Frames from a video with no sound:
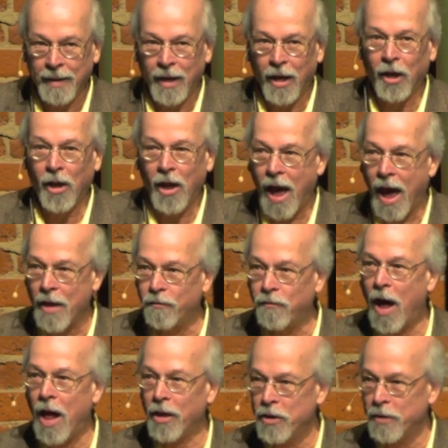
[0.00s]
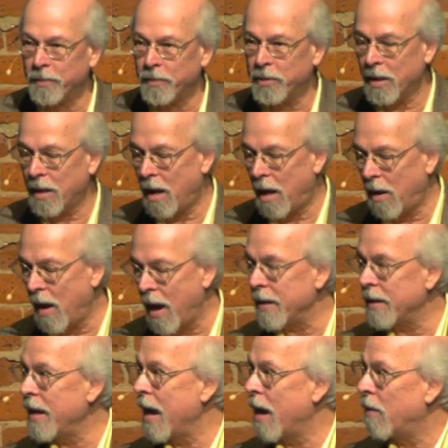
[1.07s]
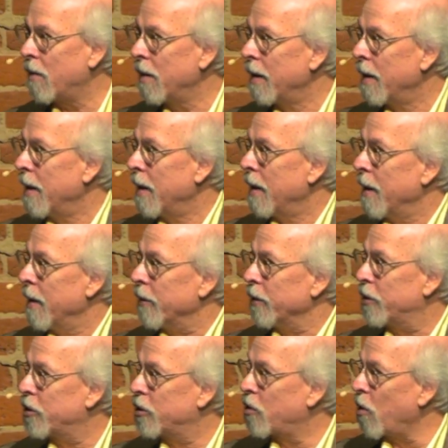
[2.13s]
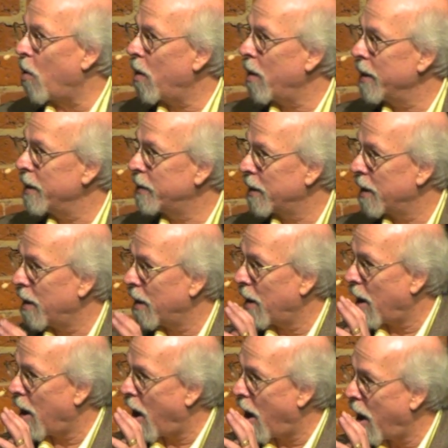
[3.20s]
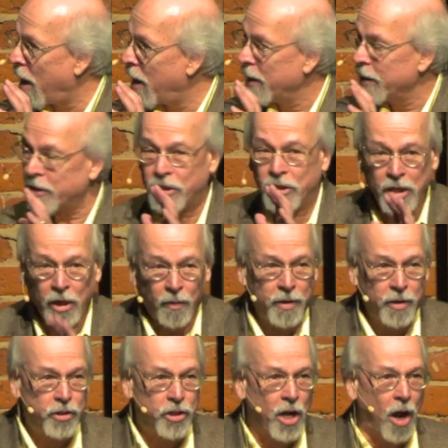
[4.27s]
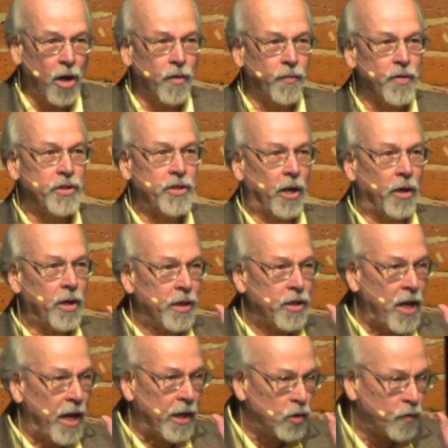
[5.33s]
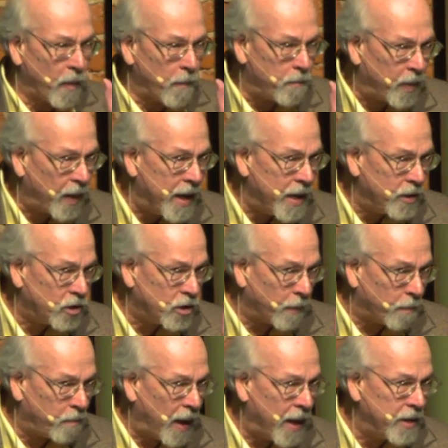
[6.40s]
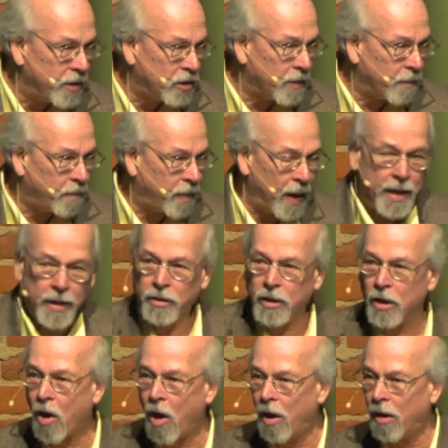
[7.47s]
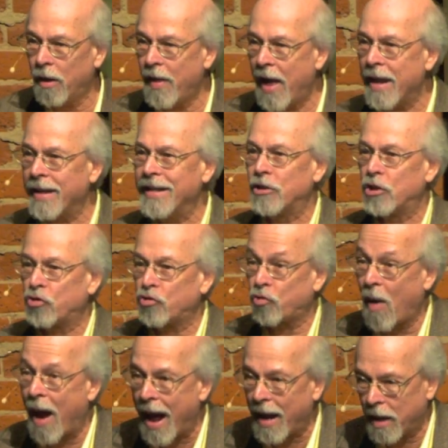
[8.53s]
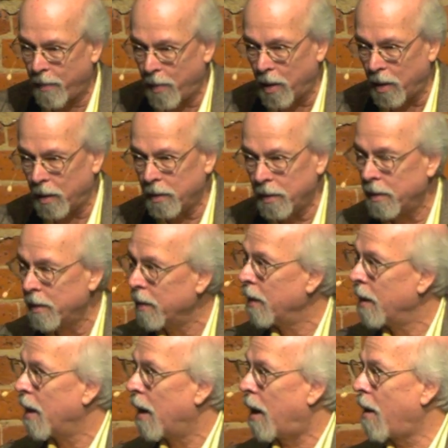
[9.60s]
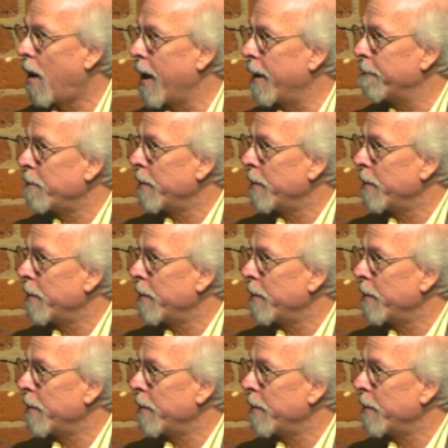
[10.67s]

A lot. Volumes. All right, now, the stories are serial geographies. They're going to take us from place to place to place, and all of that is trackable. All right.